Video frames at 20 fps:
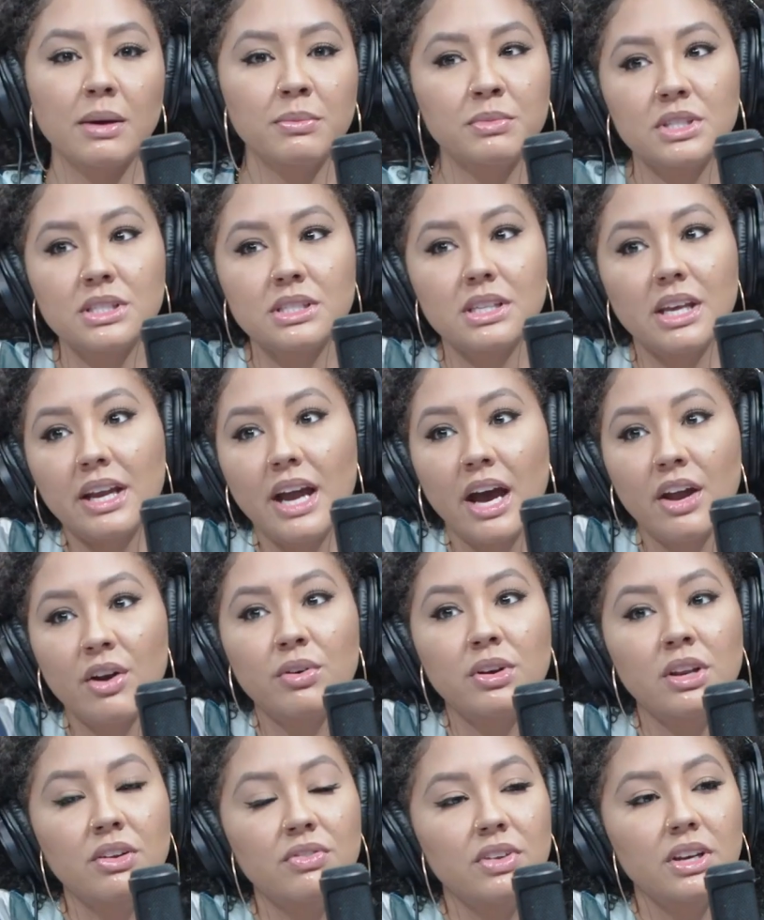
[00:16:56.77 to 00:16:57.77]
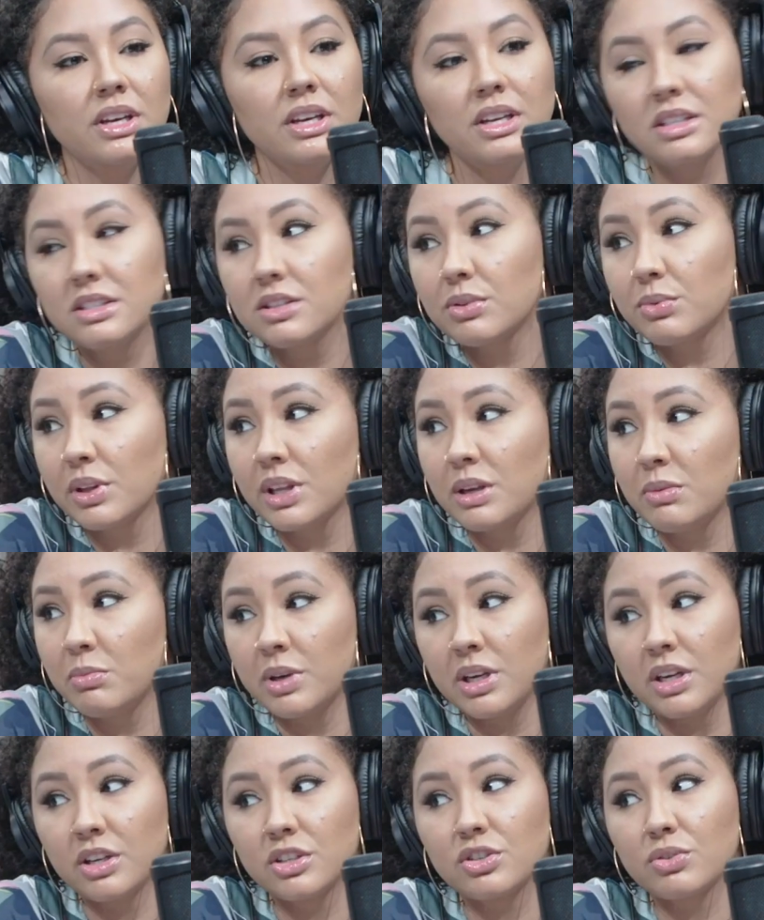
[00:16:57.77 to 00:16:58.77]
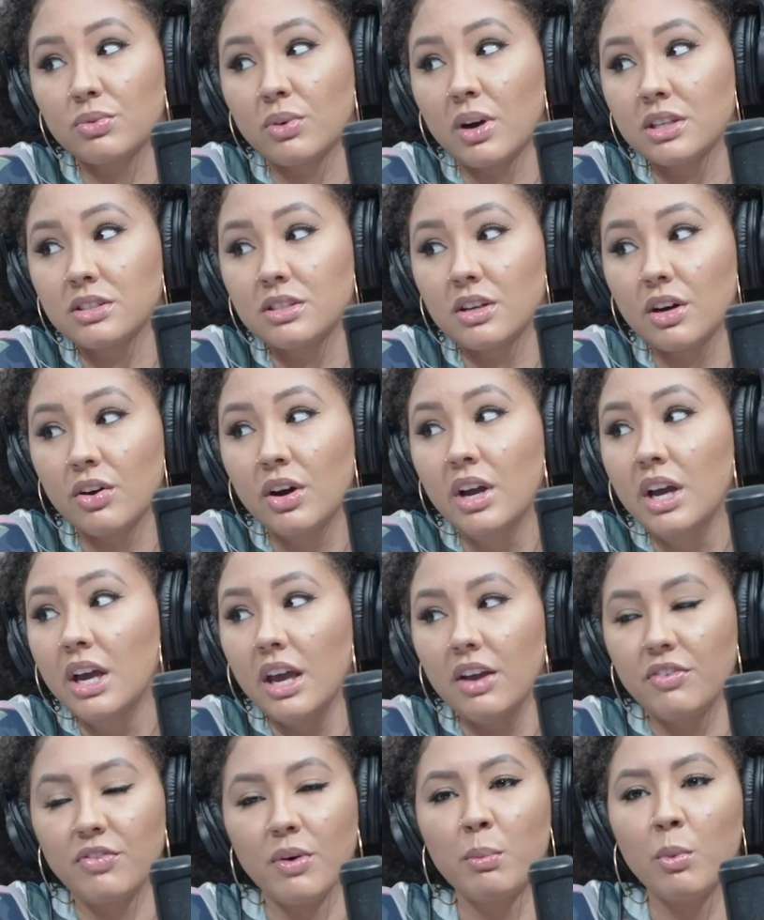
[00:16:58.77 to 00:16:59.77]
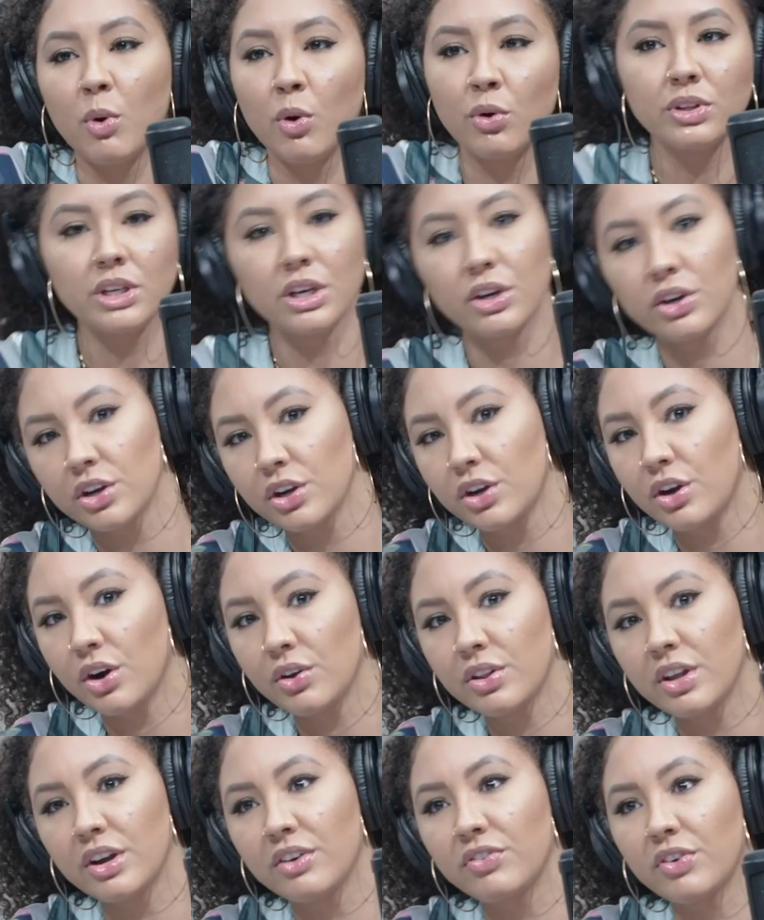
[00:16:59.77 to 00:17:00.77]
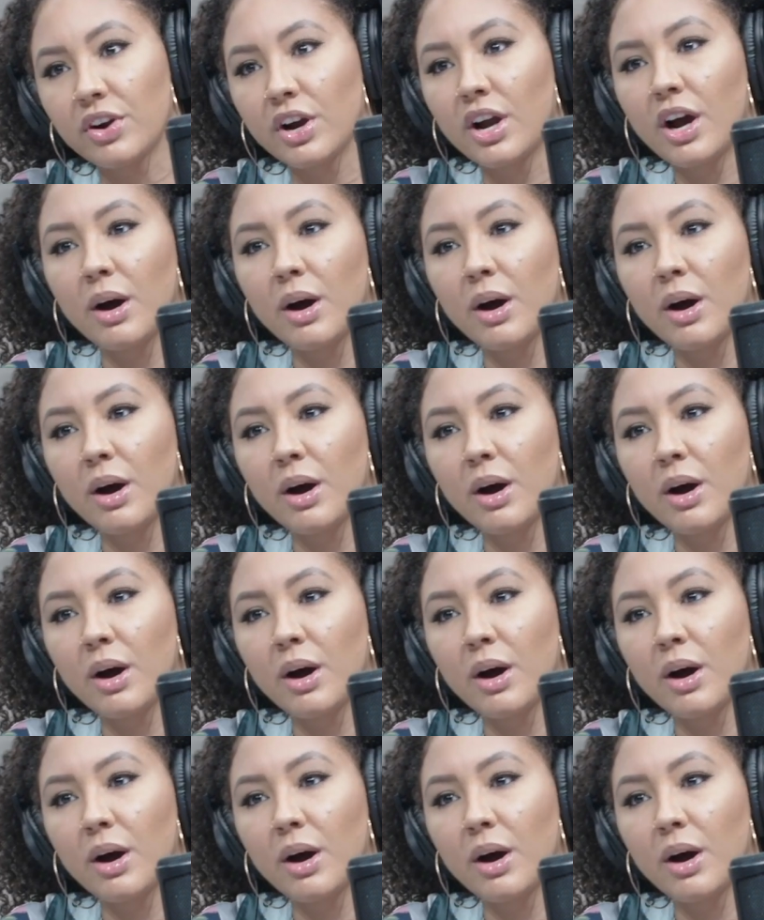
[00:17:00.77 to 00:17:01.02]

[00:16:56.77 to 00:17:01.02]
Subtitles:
I'm just like, I don't even need to really be in Toronto if I'm only going to go there for a